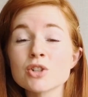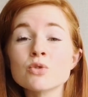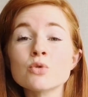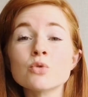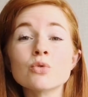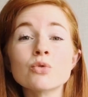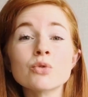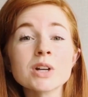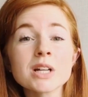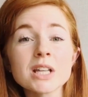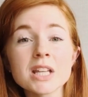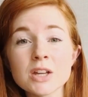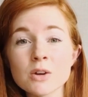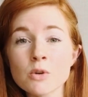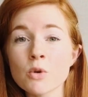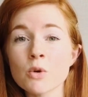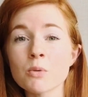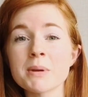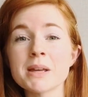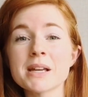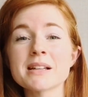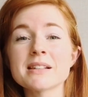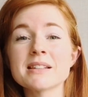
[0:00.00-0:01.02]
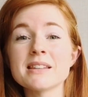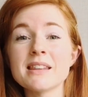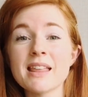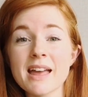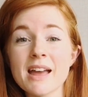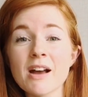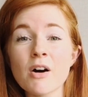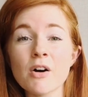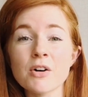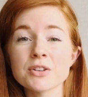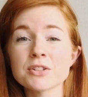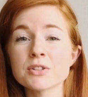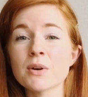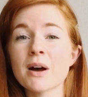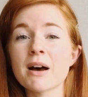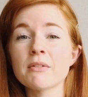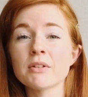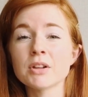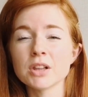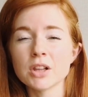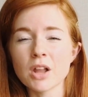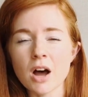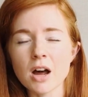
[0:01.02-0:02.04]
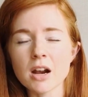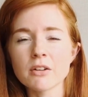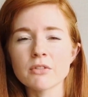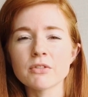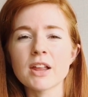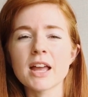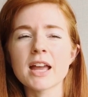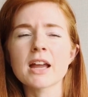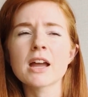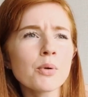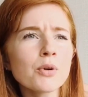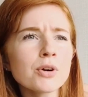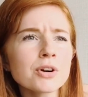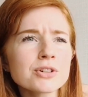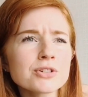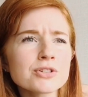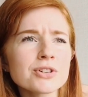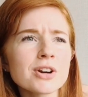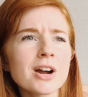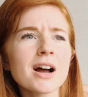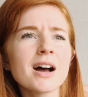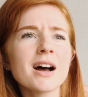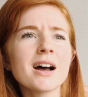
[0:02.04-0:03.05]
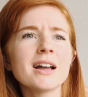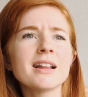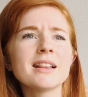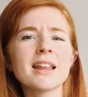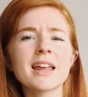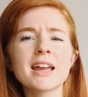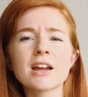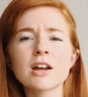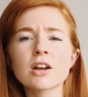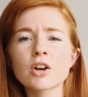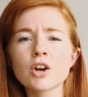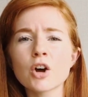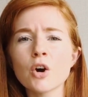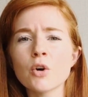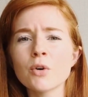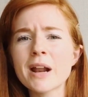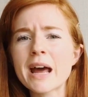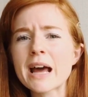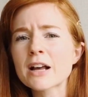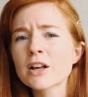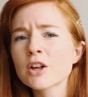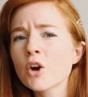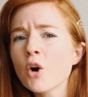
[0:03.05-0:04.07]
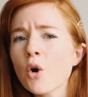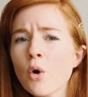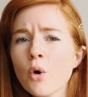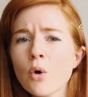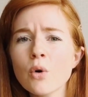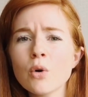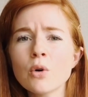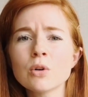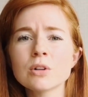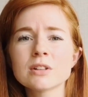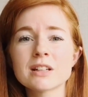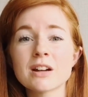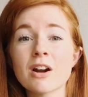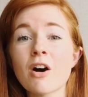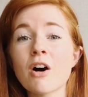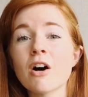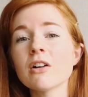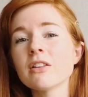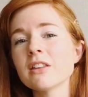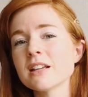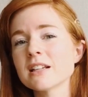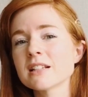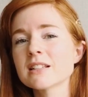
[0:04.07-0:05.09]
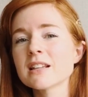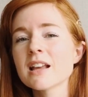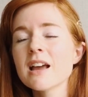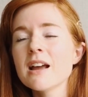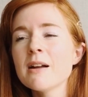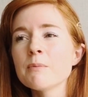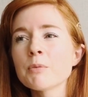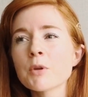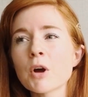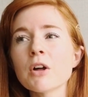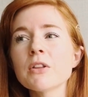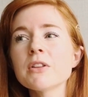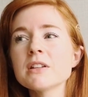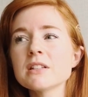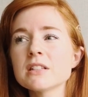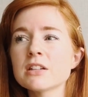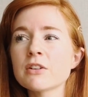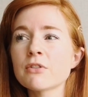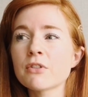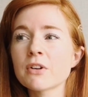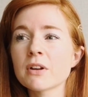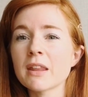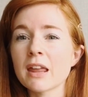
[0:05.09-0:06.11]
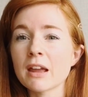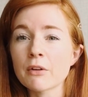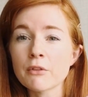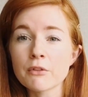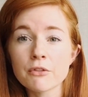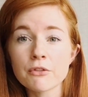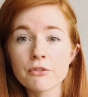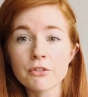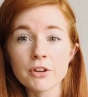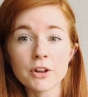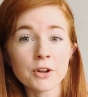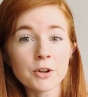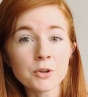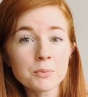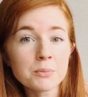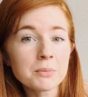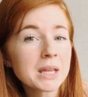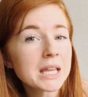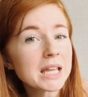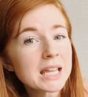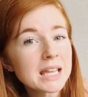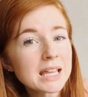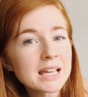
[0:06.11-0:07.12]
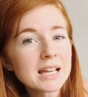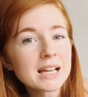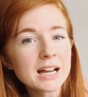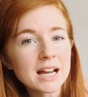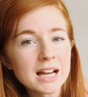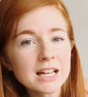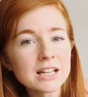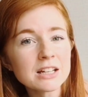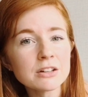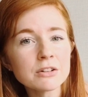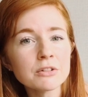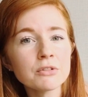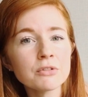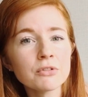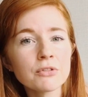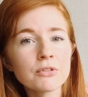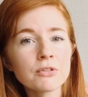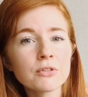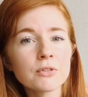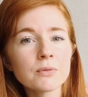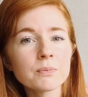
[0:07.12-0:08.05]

is really cool because they also have a lot of like Portra and like Kodak Gold and all these different like filmy kind of